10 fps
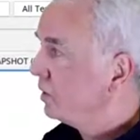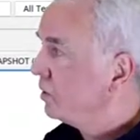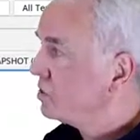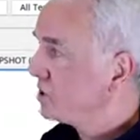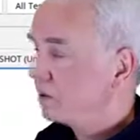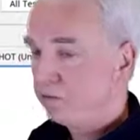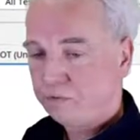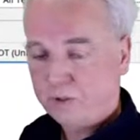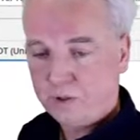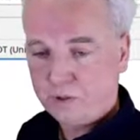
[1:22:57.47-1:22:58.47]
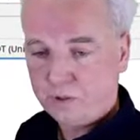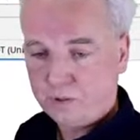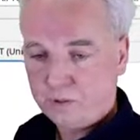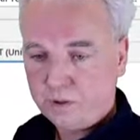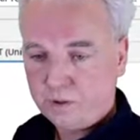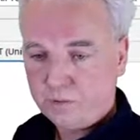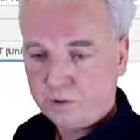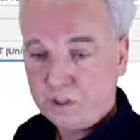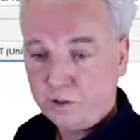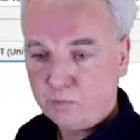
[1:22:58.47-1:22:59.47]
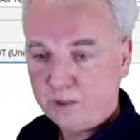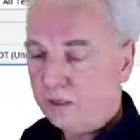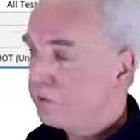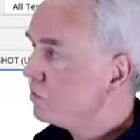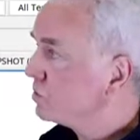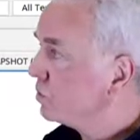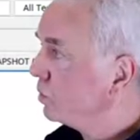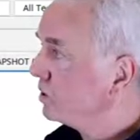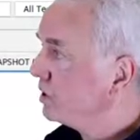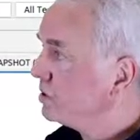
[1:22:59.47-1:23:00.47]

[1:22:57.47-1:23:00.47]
a set of, uh, of enum values so this